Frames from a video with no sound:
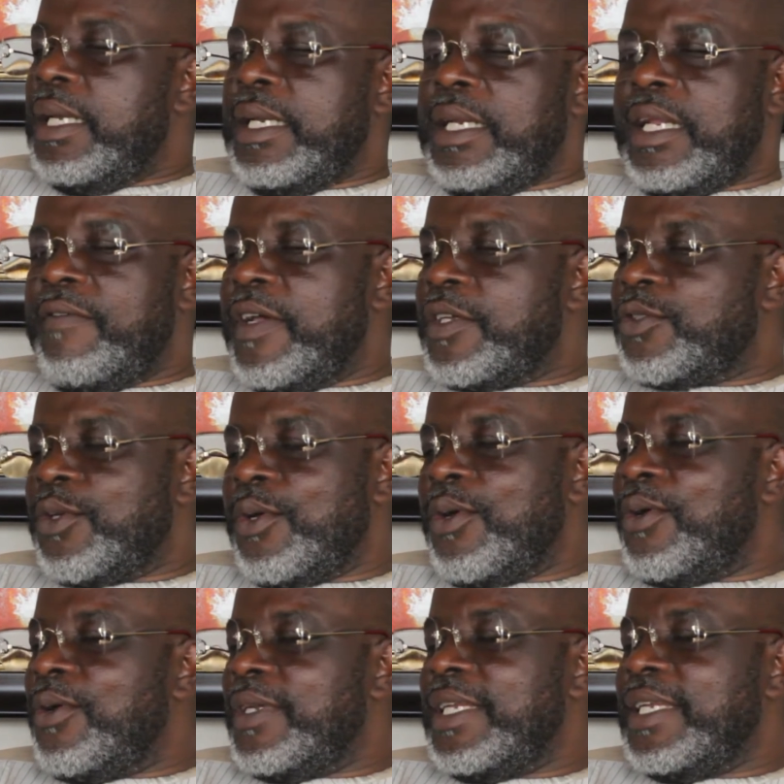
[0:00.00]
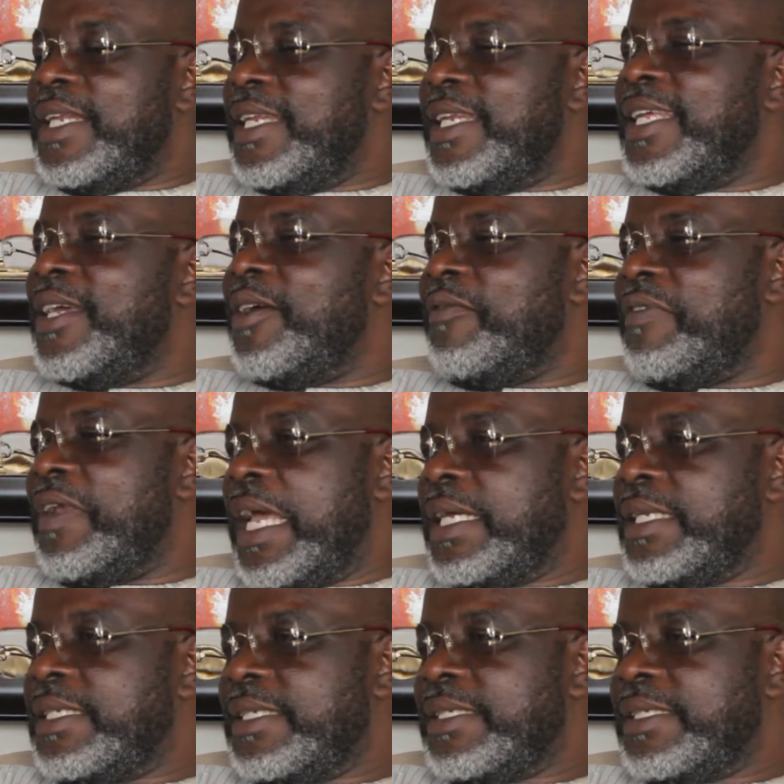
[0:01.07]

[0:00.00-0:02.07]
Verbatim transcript: It never saw the day of light.